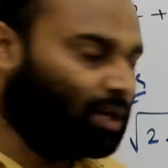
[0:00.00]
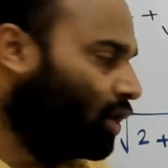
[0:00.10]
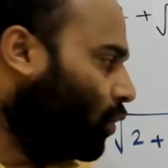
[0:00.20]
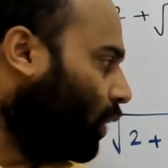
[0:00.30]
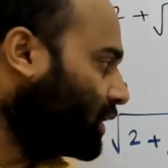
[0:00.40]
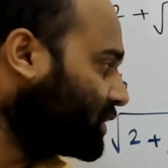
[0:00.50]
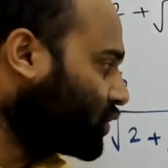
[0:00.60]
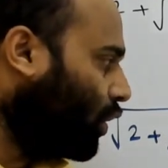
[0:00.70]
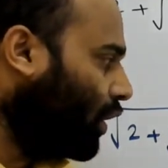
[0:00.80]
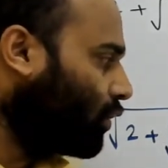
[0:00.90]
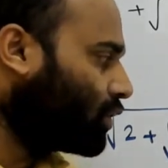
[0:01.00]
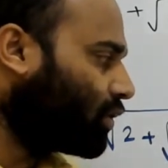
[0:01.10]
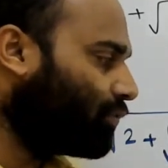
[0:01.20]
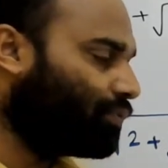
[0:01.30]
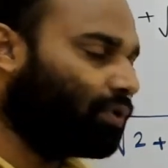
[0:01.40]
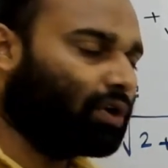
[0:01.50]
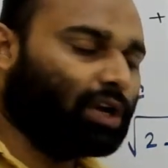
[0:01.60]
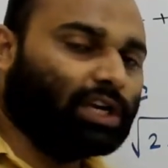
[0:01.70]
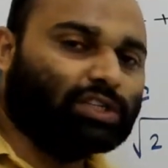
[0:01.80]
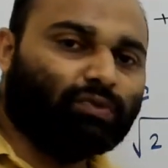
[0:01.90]
What is square root of 4?
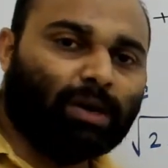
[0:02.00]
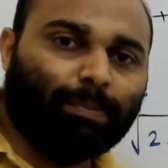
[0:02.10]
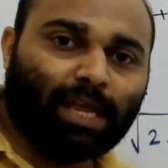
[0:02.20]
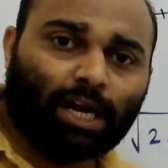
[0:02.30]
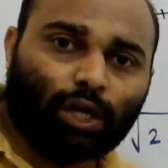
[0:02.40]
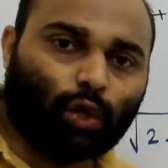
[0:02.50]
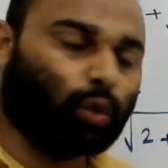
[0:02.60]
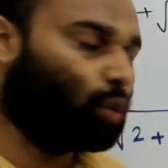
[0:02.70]
It will be 2.